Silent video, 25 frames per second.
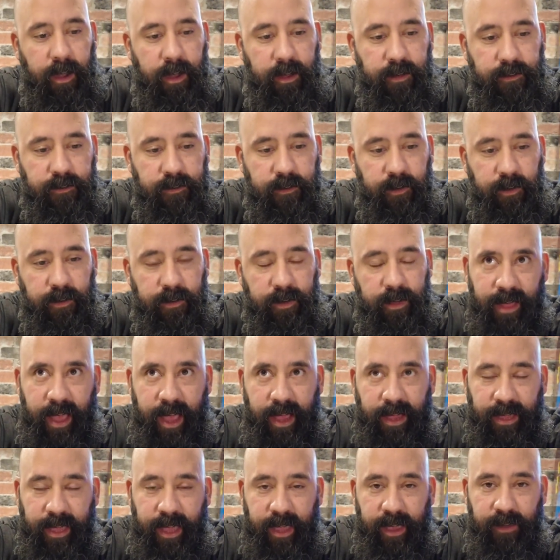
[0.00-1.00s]
So
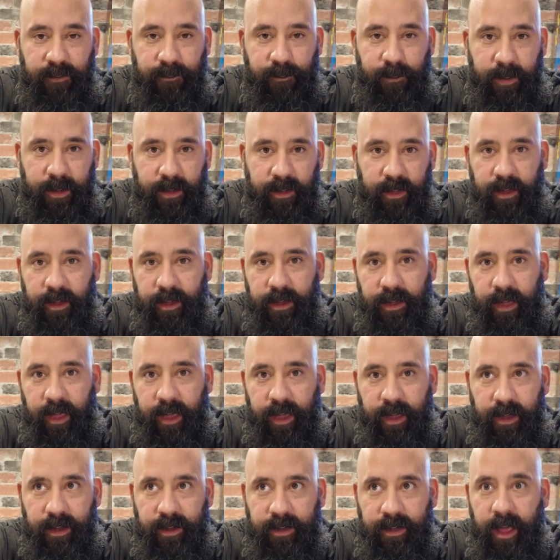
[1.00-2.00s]
that gave me like
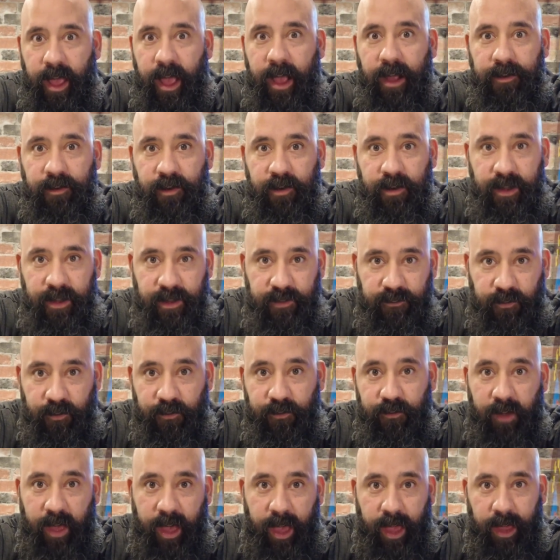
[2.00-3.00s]
a Dr.
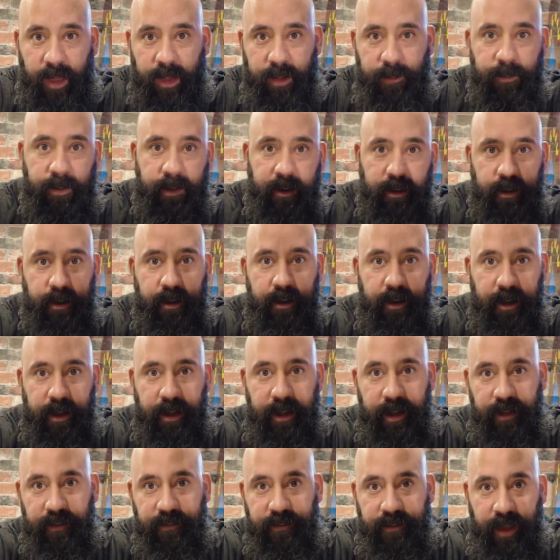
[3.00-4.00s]
Evil vibe.
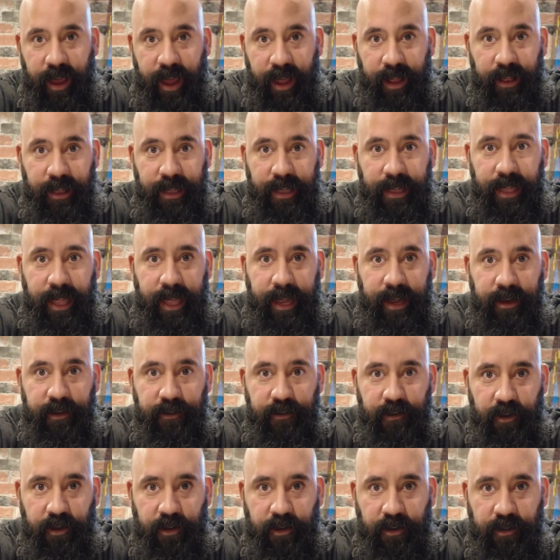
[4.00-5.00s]
He's got
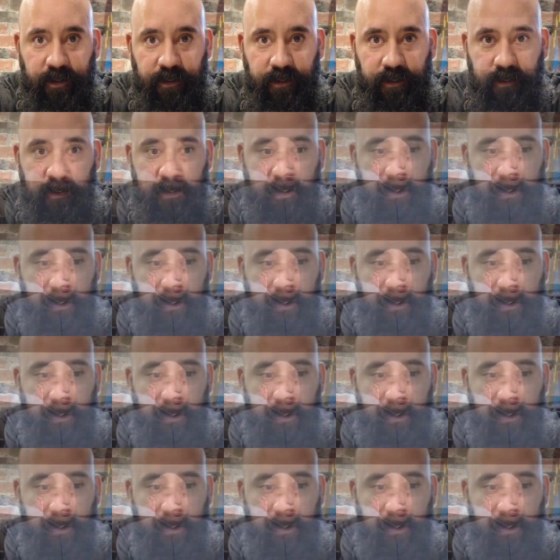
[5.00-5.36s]
lasers.